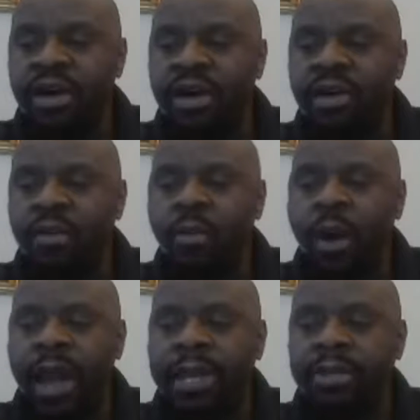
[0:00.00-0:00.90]

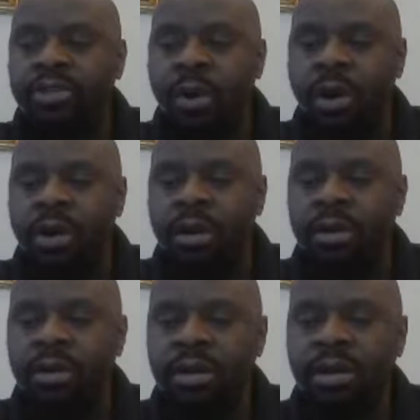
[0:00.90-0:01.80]
white daughter
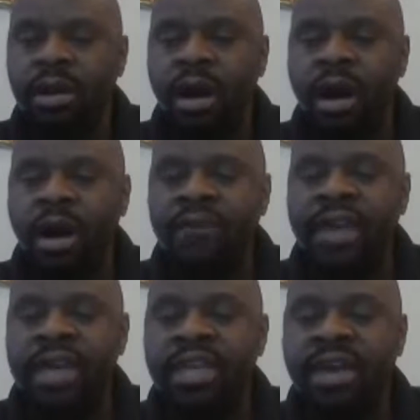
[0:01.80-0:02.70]
of an
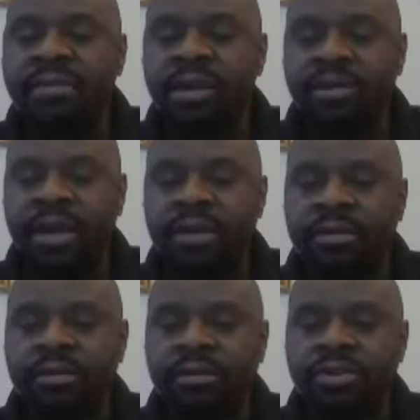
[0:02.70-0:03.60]
immigrant
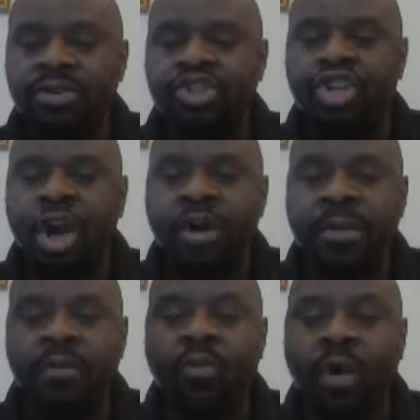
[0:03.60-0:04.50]

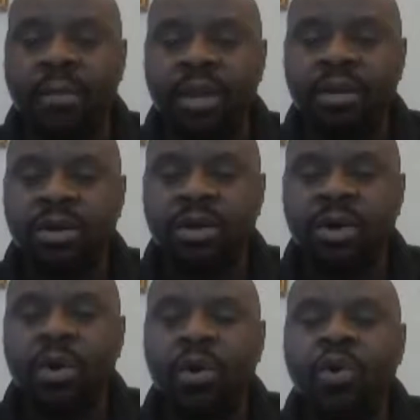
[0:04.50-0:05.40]
German woman
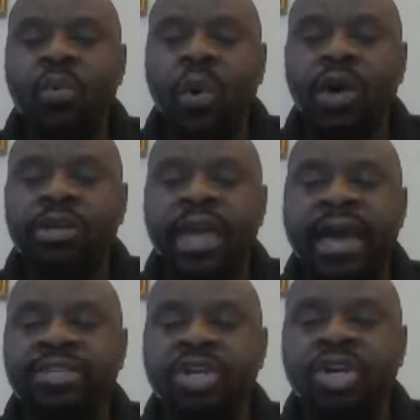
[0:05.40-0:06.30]
who worked as
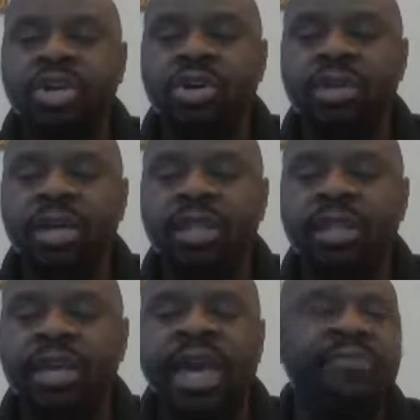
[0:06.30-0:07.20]
a cook in the
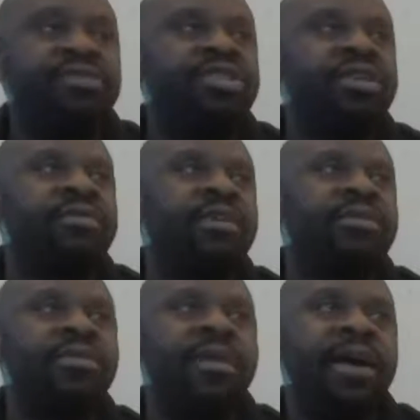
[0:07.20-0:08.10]
cafeteria.
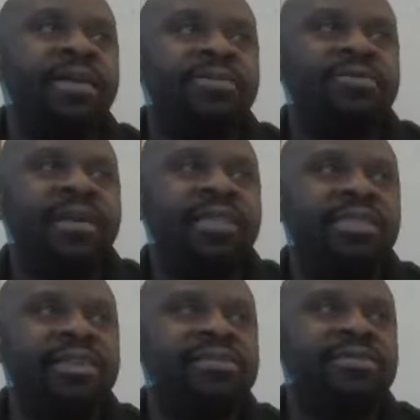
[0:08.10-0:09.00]
Nobody knows about
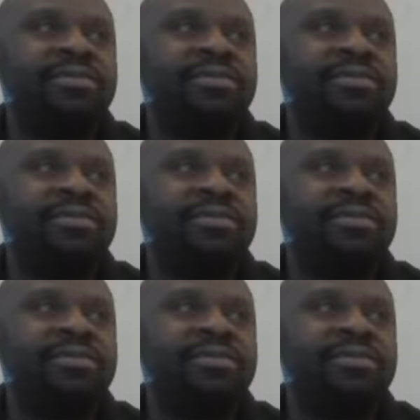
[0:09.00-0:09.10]
this.